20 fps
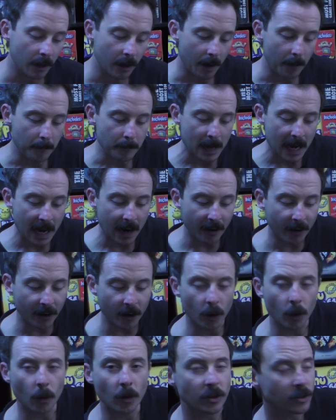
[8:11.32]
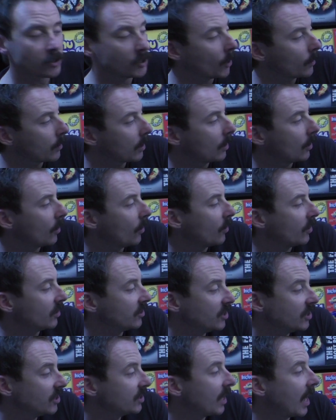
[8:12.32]
a Mario or a Donkey Kong. It
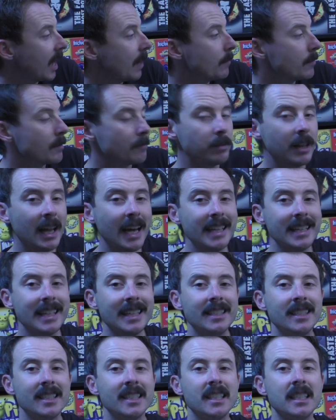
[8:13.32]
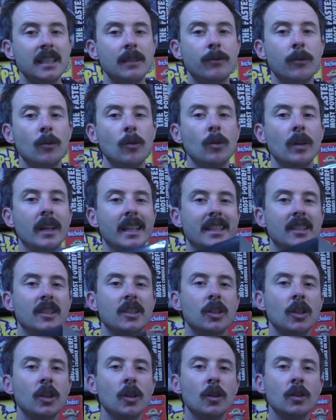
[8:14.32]
just came with a plain N64, an
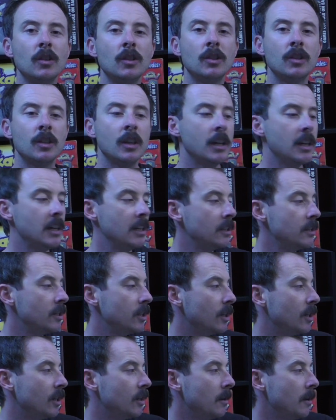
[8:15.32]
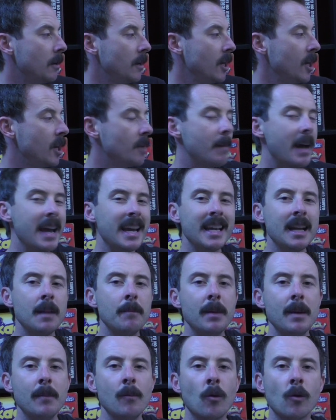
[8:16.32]
excuse to you know make it a
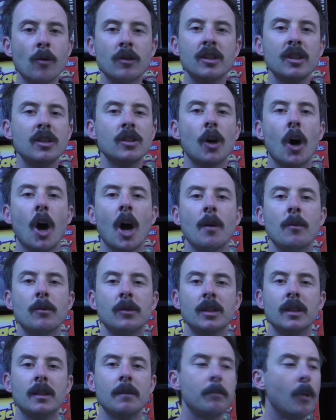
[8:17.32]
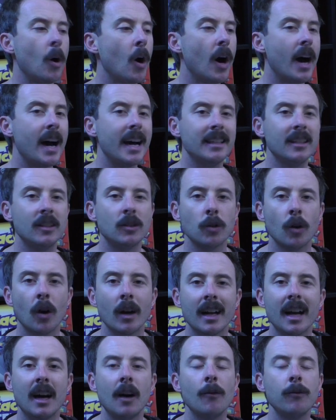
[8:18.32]
bit more desirable to the buyer to try
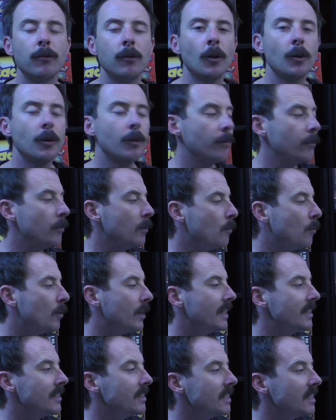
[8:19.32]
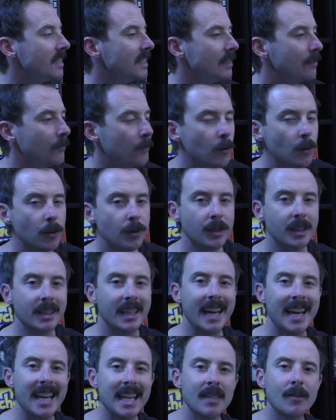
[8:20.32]
and offload a few more N64s near
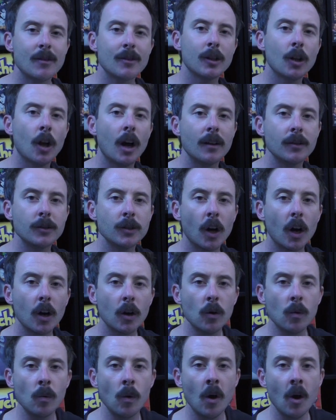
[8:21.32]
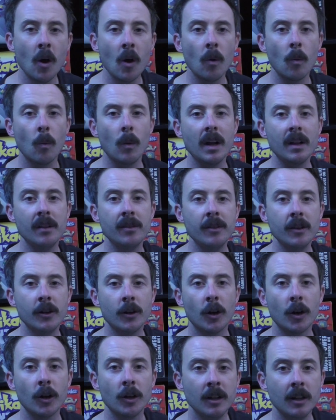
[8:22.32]
the end of its life cycle when you
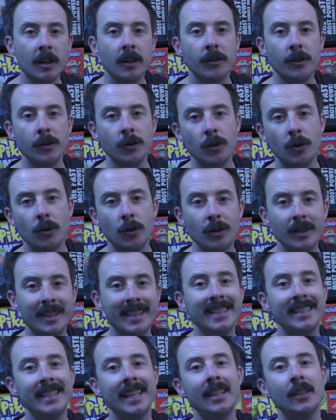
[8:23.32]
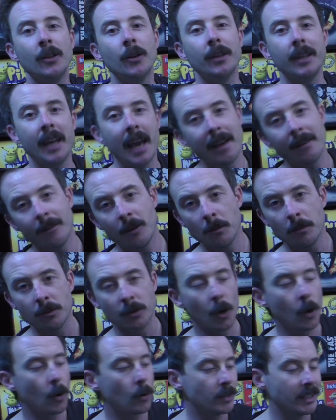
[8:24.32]
know the new Nintendo GameCube was
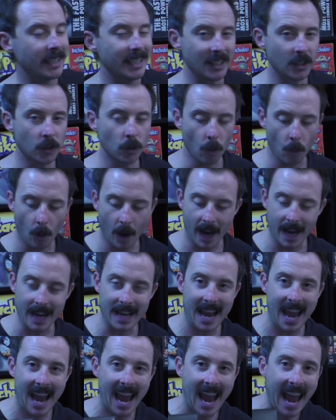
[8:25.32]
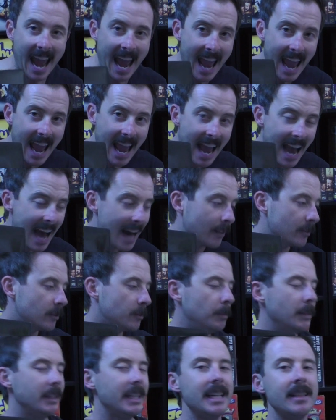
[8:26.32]
on its way out.
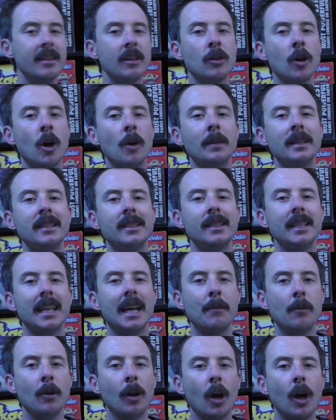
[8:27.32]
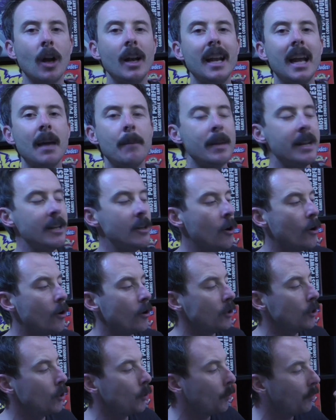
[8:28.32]
But in the comments down below, let me know
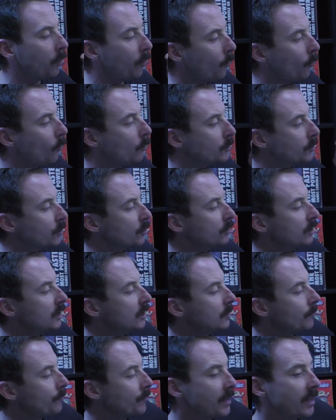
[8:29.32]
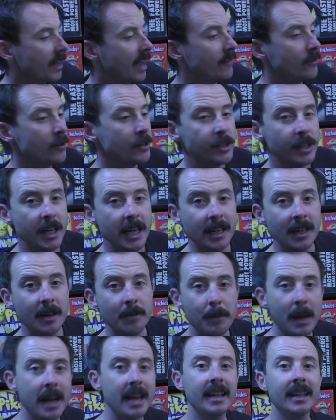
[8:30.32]
your thoughts on this. Have you seen a
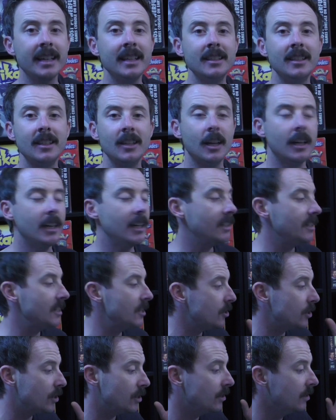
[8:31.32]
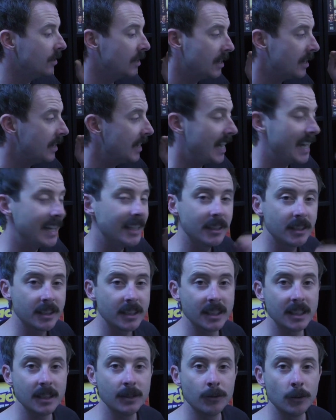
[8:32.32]
better condition uh,
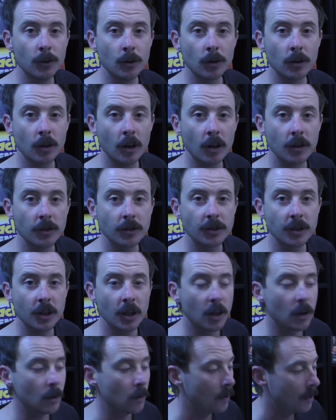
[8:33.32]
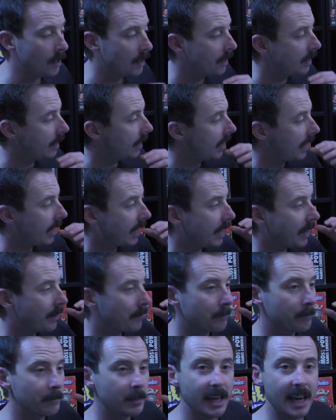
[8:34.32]
N64 console?
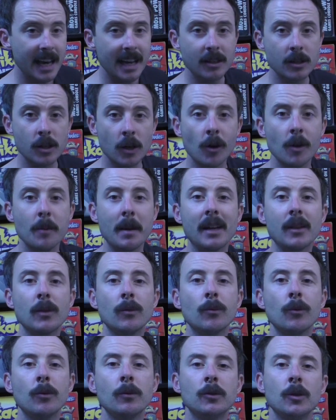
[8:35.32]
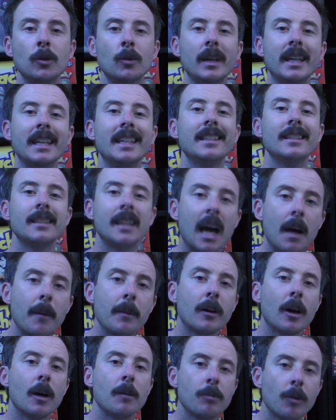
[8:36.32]
Um, yeah, sorry about the room tour. It is
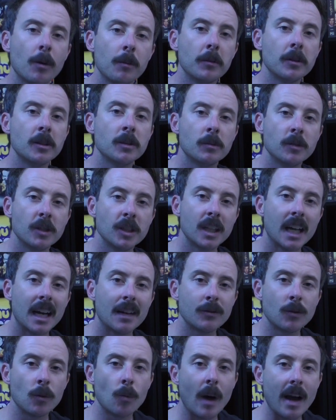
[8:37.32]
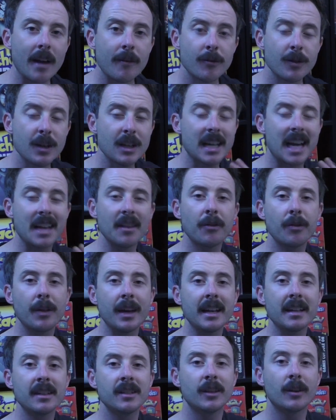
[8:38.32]
coming, I promise. We just have to wait for these other
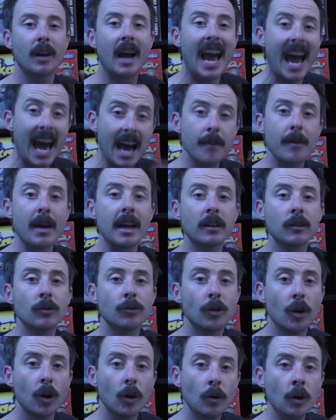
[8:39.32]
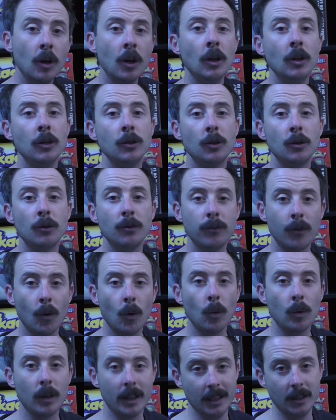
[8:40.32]
things that are out of our control to
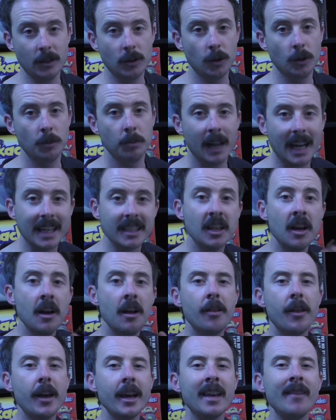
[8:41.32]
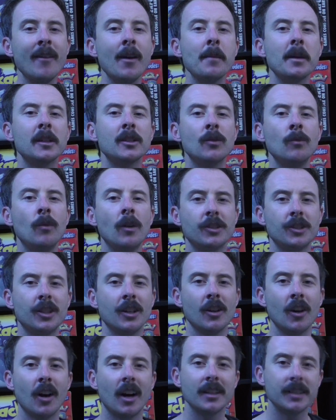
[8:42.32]
fall into place. Thank you very much for
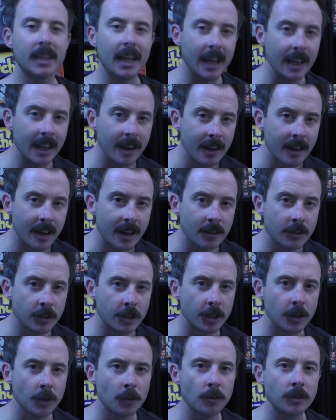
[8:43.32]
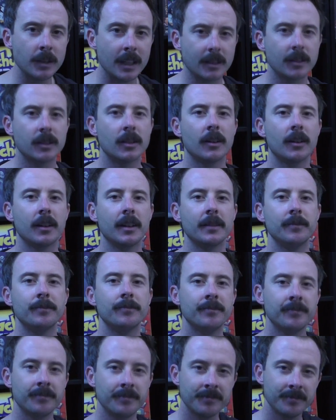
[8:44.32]
watching, guys, and until next
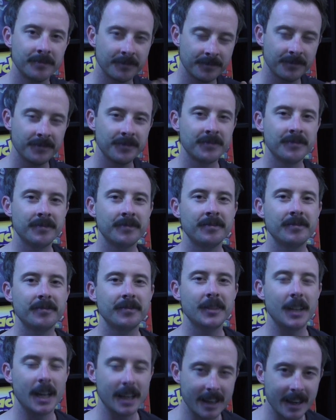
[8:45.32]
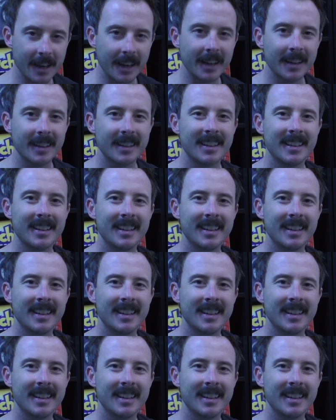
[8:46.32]
time, take care.